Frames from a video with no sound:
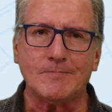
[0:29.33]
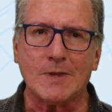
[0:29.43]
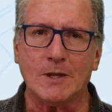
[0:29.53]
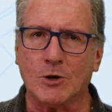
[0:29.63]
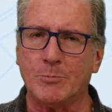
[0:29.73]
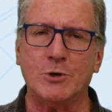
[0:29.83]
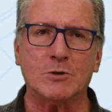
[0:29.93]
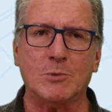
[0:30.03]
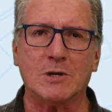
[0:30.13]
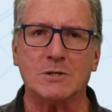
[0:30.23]
Computer
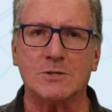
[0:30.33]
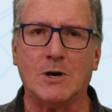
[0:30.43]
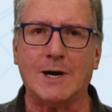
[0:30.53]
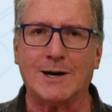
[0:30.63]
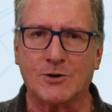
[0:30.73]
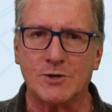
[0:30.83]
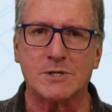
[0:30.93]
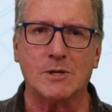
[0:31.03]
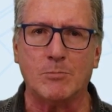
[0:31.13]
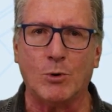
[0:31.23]
models are a
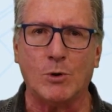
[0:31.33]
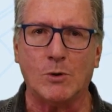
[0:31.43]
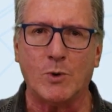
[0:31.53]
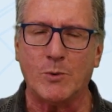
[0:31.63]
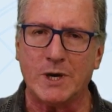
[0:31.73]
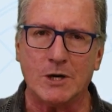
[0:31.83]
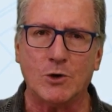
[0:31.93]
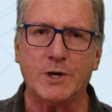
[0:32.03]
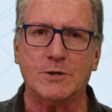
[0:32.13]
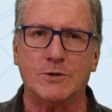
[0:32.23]
crystal ball where we can
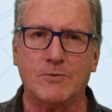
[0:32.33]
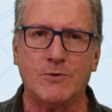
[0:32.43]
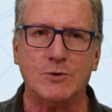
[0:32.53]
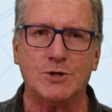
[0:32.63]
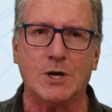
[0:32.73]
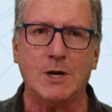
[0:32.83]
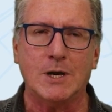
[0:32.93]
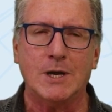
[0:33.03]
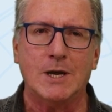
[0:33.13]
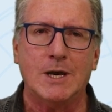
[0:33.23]
look into the future
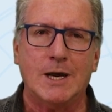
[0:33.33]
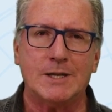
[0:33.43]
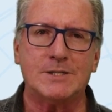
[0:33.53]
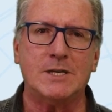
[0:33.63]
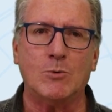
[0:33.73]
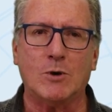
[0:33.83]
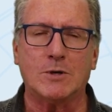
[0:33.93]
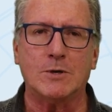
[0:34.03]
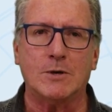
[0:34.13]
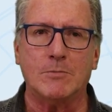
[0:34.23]
and see what
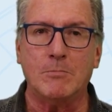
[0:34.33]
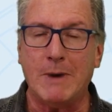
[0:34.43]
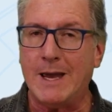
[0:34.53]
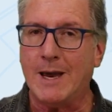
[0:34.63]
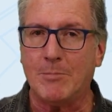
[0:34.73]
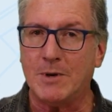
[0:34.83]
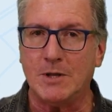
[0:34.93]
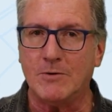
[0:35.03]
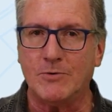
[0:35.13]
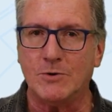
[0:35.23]
may happen in
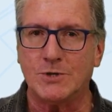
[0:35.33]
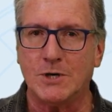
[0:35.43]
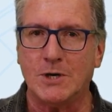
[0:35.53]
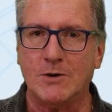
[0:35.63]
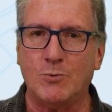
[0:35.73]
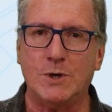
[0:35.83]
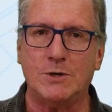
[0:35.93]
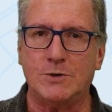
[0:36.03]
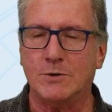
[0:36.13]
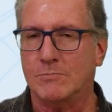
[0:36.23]
the future if we
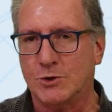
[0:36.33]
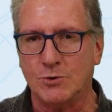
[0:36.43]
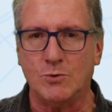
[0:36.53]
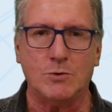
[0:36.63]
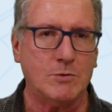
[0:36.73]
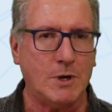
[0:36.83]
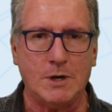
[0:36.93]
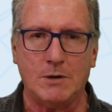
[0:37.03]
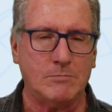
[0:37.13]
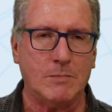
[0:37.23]
do
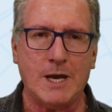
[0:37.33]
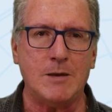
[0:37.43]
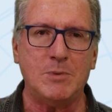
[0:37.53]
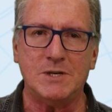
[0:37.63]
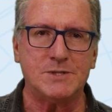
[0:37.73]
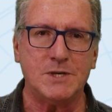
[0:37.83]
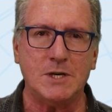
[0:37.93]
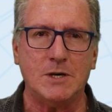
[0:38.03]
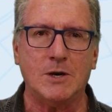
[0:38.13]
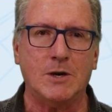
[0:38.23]
A, B,
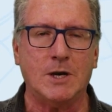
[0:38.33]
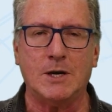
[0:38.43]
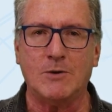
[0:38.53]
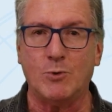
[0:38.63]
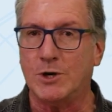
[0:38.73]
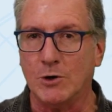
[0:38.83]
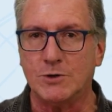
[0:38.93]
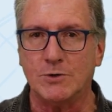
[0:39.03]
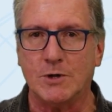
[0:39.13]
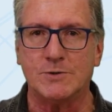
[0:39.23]
C, and if we don't
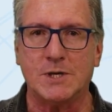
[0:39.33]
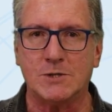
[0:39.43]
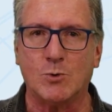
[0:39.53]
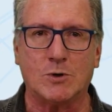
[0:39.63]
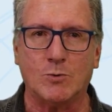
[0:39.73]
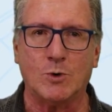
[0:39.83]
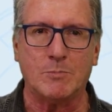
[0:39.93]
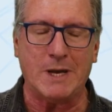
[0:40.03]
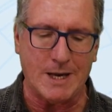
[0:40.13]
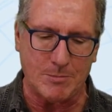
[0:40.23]
do those things, what
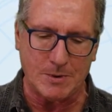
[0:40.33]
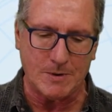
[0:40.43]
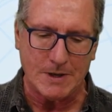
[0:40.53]
may happen.